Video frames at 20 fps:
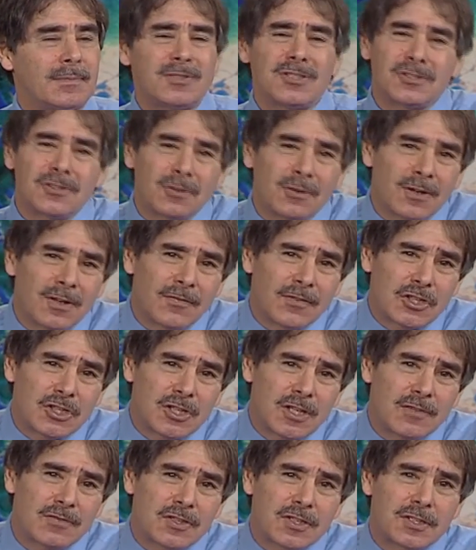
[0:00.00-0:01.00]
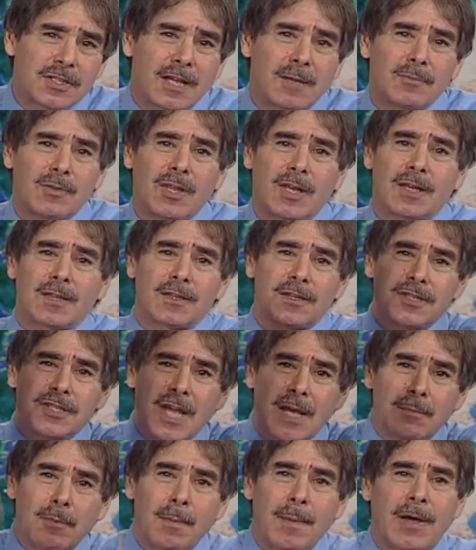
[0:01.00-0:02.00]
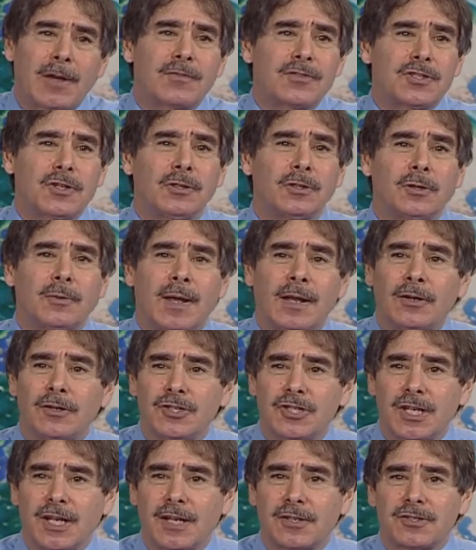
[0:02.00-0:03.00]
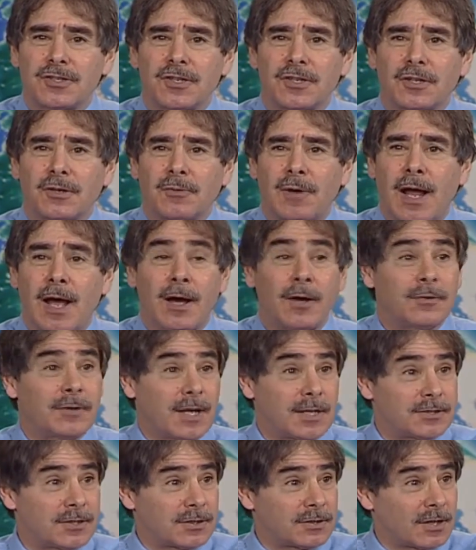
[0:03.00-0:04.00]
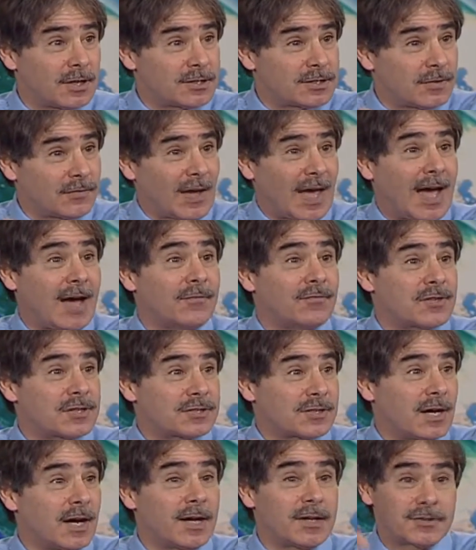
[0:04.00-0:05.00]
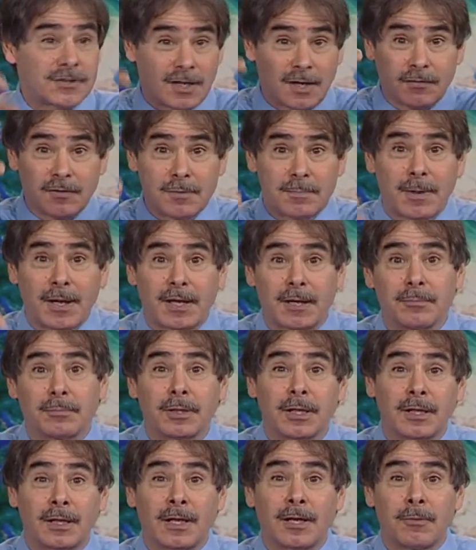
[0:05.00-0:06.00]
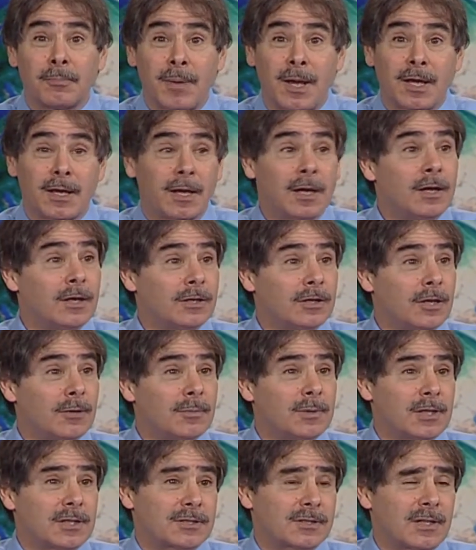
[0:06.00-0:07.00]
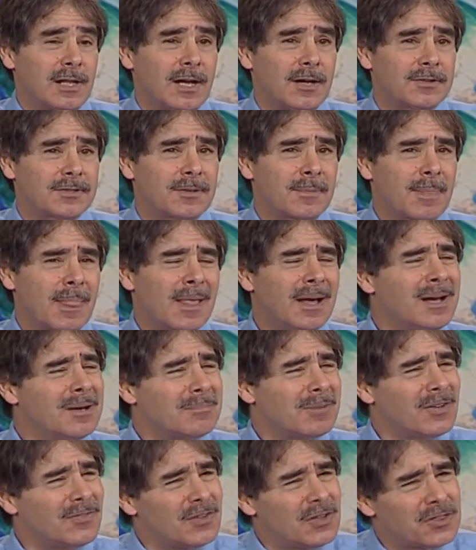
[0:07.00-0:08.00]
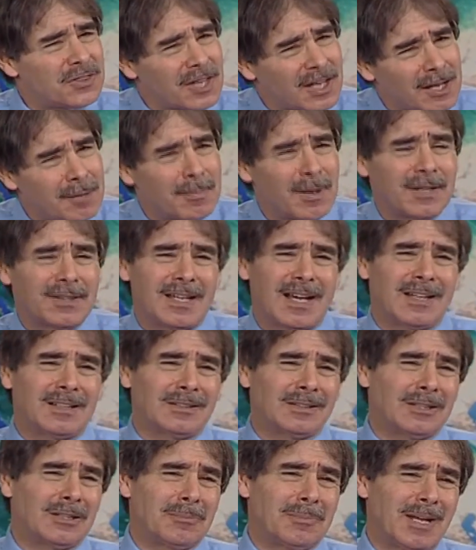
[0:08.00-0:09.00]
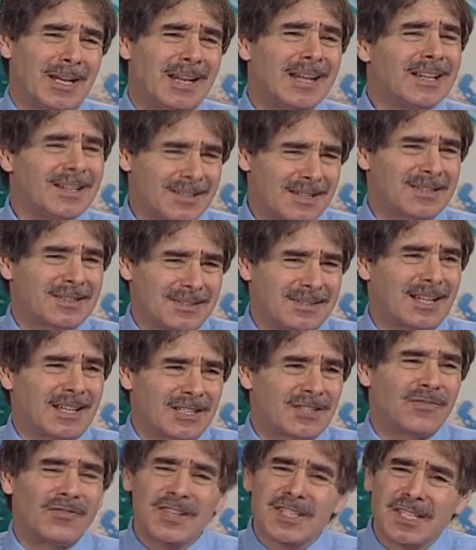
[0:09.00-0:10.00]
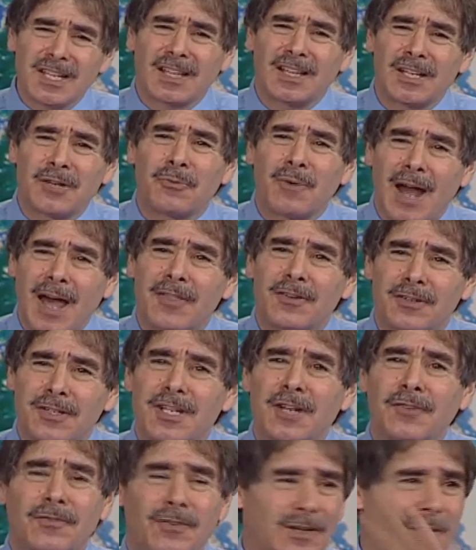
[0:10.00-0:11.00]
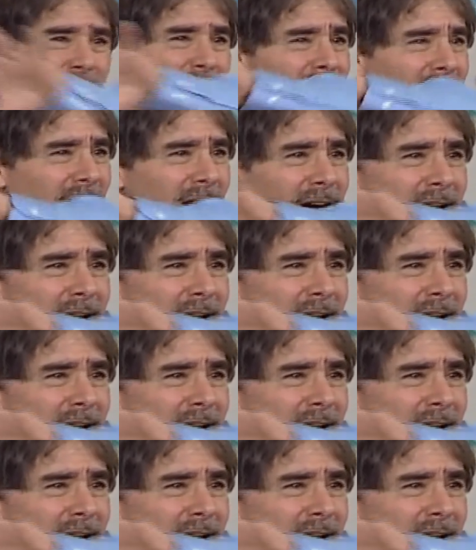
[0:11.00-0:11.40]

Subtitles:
It sort of achieves the same thing. The same amount of solar energy gets to the ground as it does if half the sky is covered by completely opaque cumulus clouds. But if you think about that a little bit, that's physically rather different.